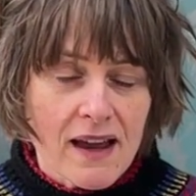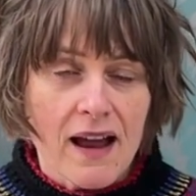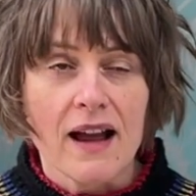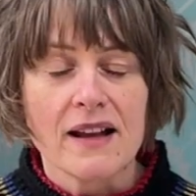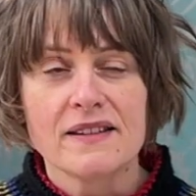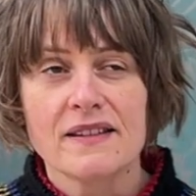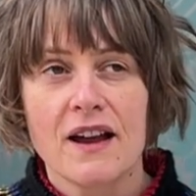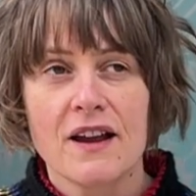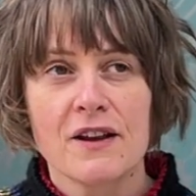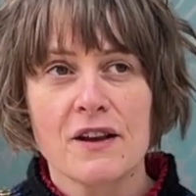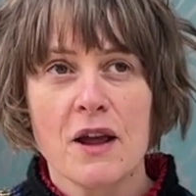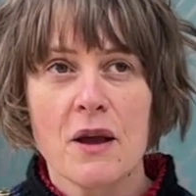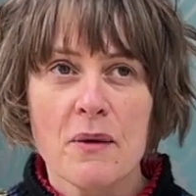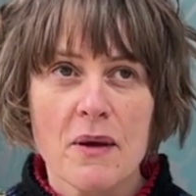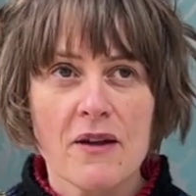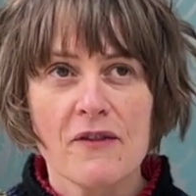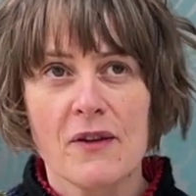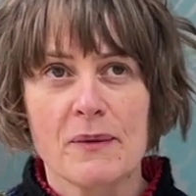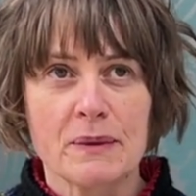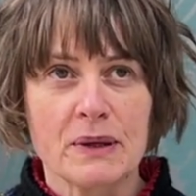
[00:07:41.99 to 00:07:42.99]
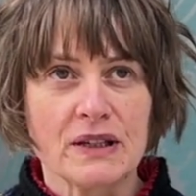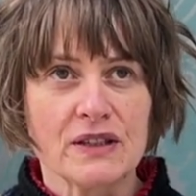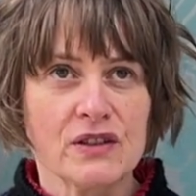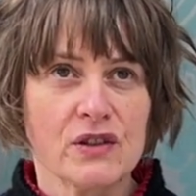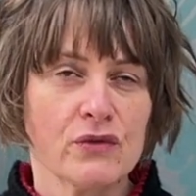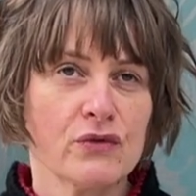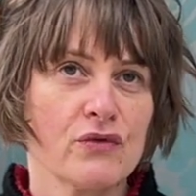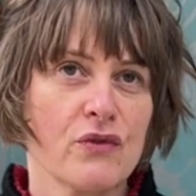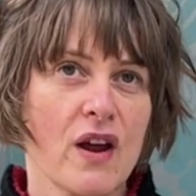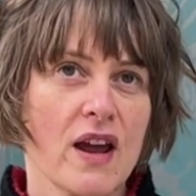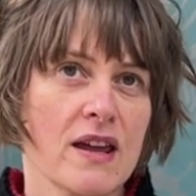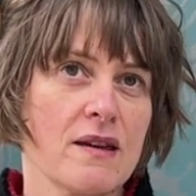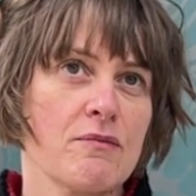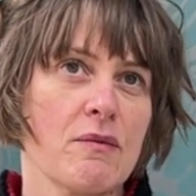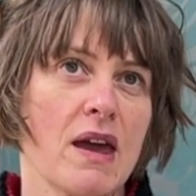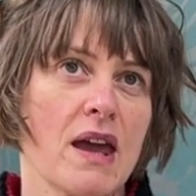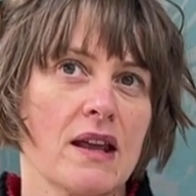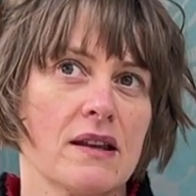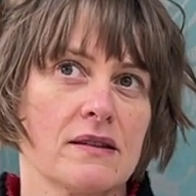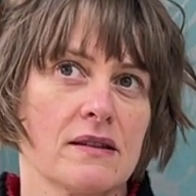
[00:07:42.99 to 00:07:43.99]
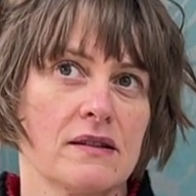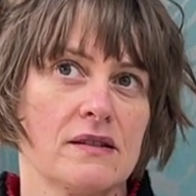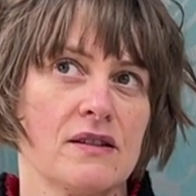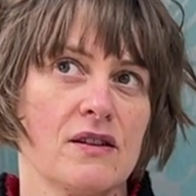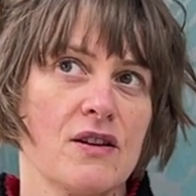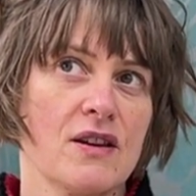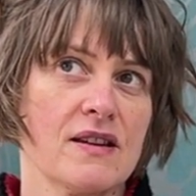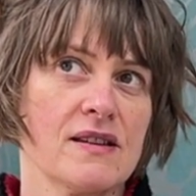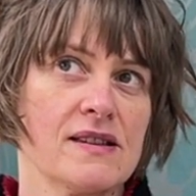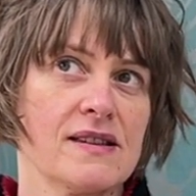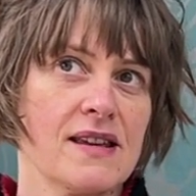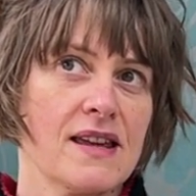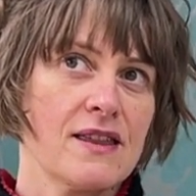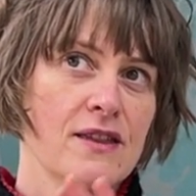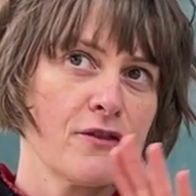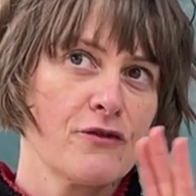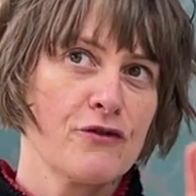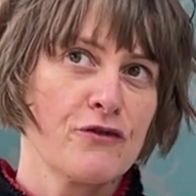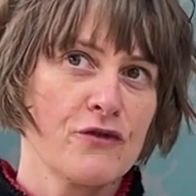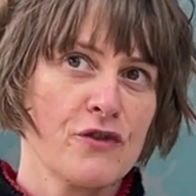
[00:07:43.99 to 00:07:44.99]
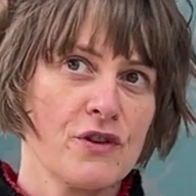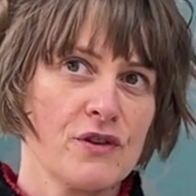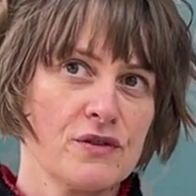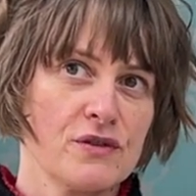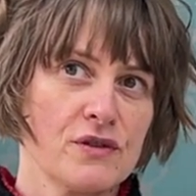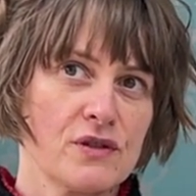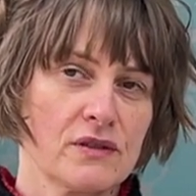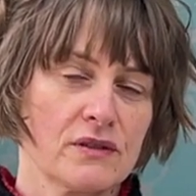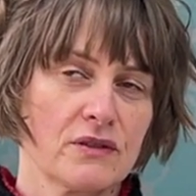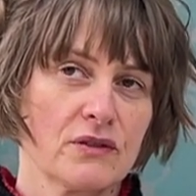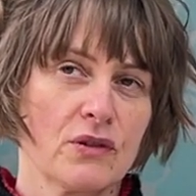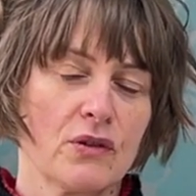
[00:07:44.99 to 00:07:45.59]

I don't know if I'm going to frame it so you can see the front